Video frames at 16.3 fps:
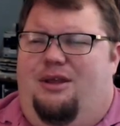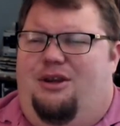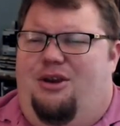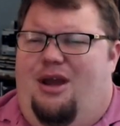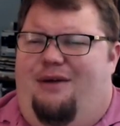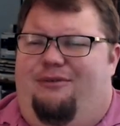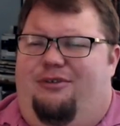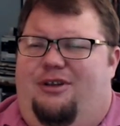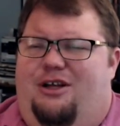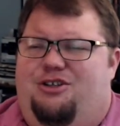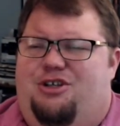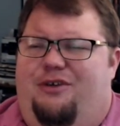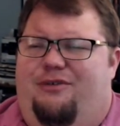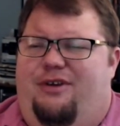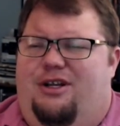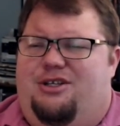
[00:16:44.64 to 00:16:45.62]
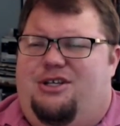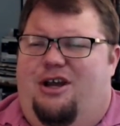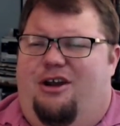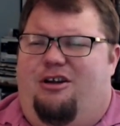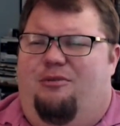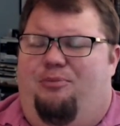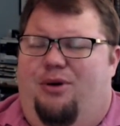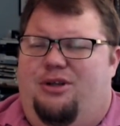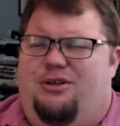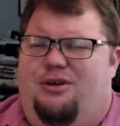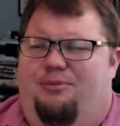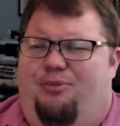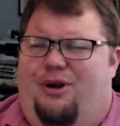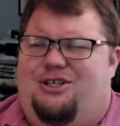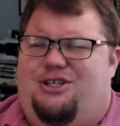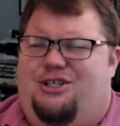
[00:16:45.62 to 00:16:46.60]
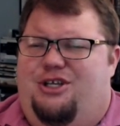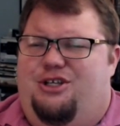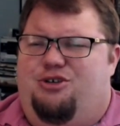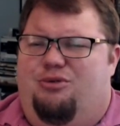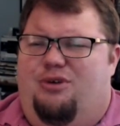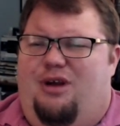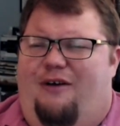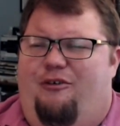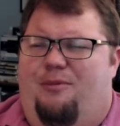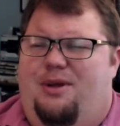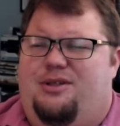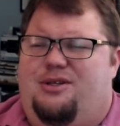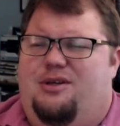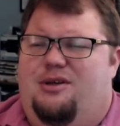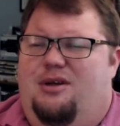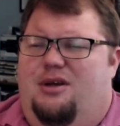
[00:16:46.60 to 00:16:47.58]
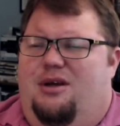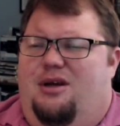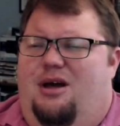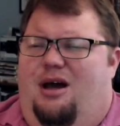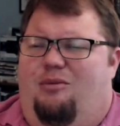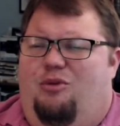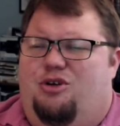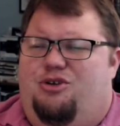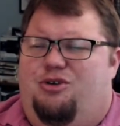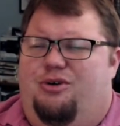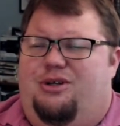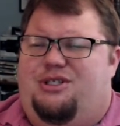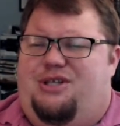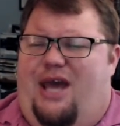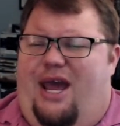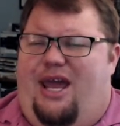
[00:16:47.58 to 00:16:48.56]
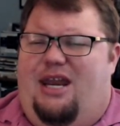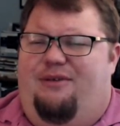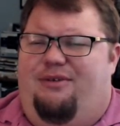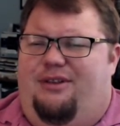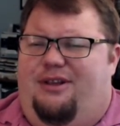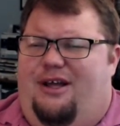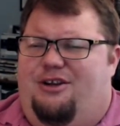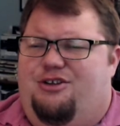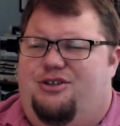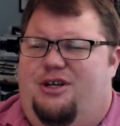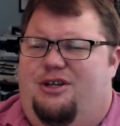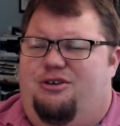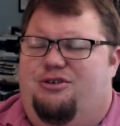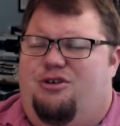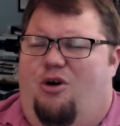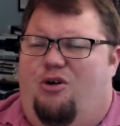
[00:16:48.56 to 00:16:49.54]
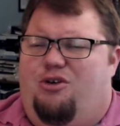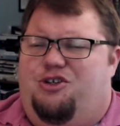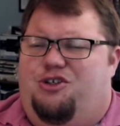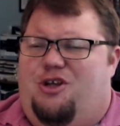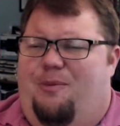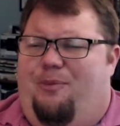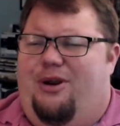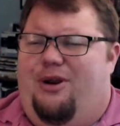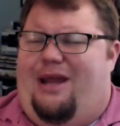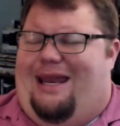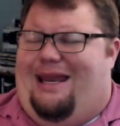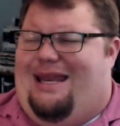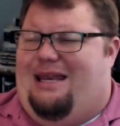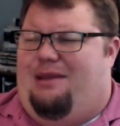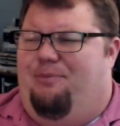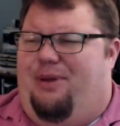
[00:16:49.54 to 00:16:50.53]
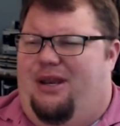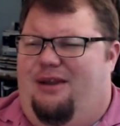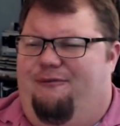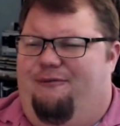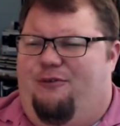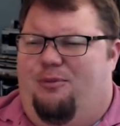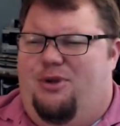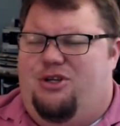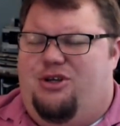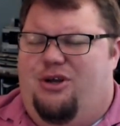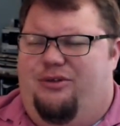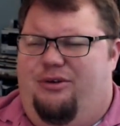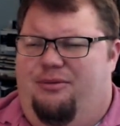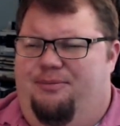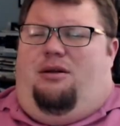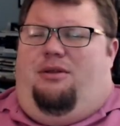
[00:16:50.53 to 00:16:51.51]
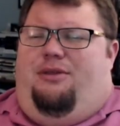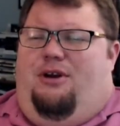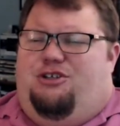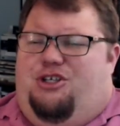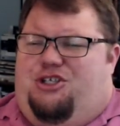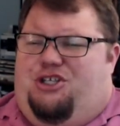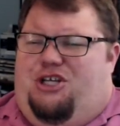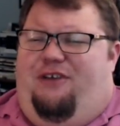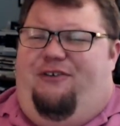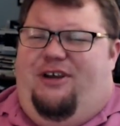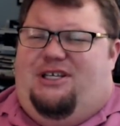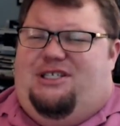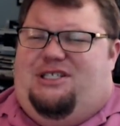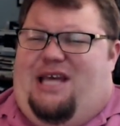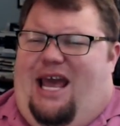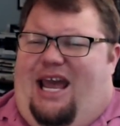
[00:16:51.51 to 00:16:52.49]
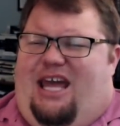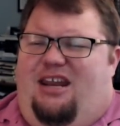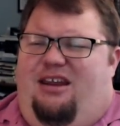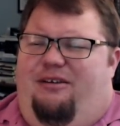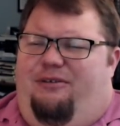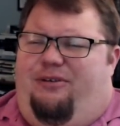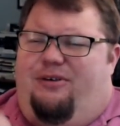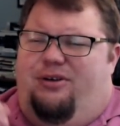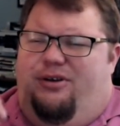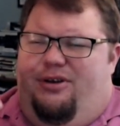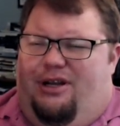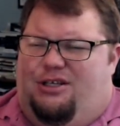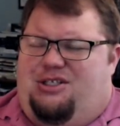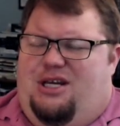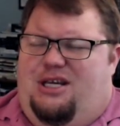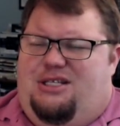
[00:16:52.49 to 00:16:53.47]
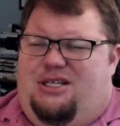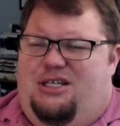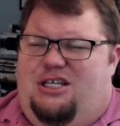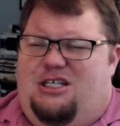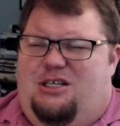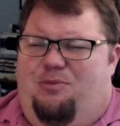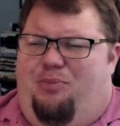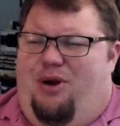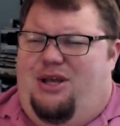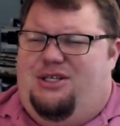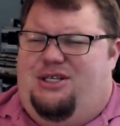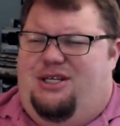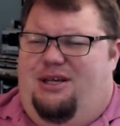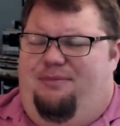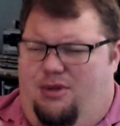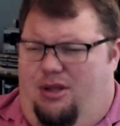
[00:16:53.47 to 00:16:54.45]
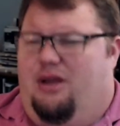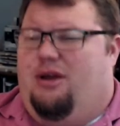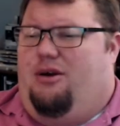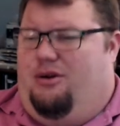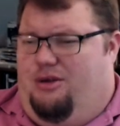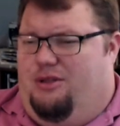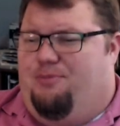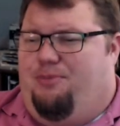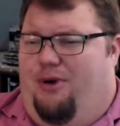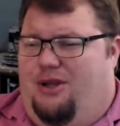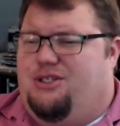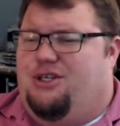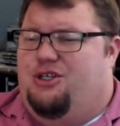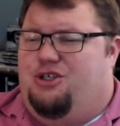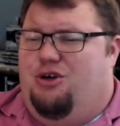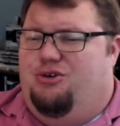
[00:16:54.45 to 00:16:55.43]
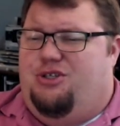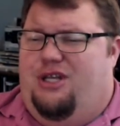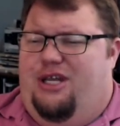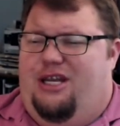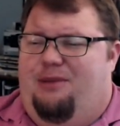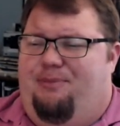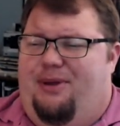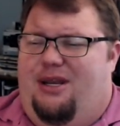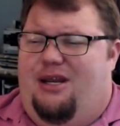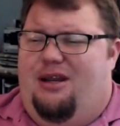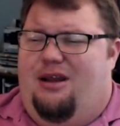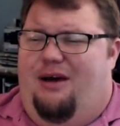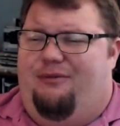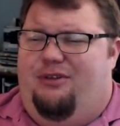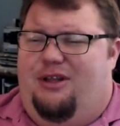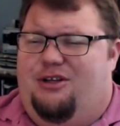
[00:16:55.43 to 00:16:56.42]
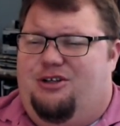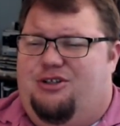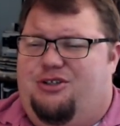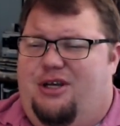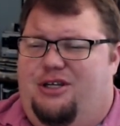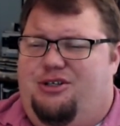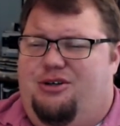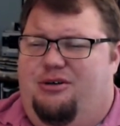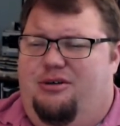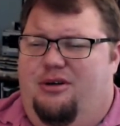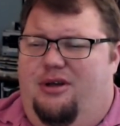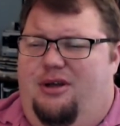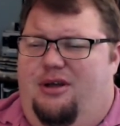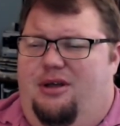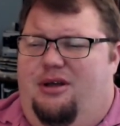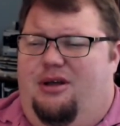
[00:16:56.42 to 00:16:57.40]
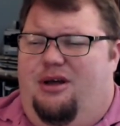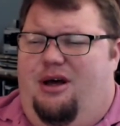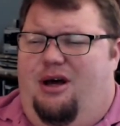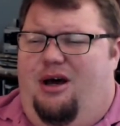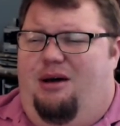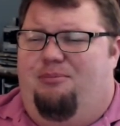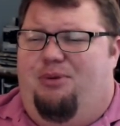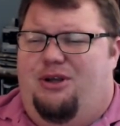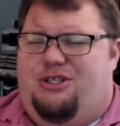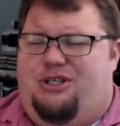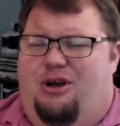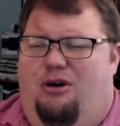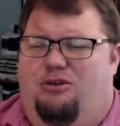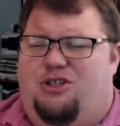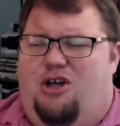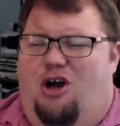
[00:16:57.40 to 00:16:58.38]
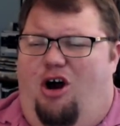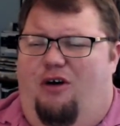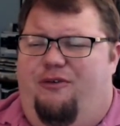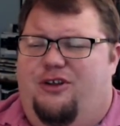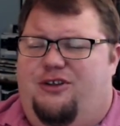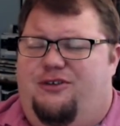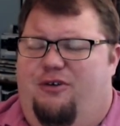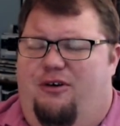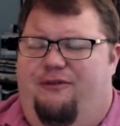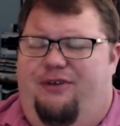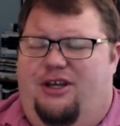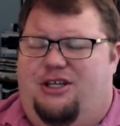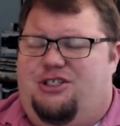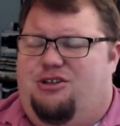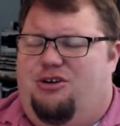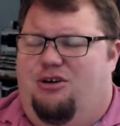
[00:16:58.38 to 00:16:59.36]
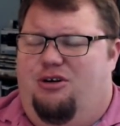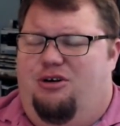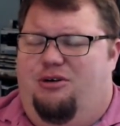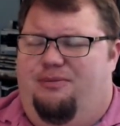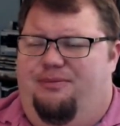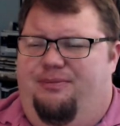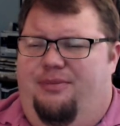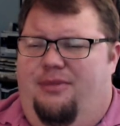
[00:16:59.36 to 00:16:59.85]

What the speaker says: you have legislative and executive presidential government, which your executive and legislatures are separate and independent from each other. There's the chief executive. The United States, it is a president. The president chosen independent of the legislature. President holds office for a fixed term.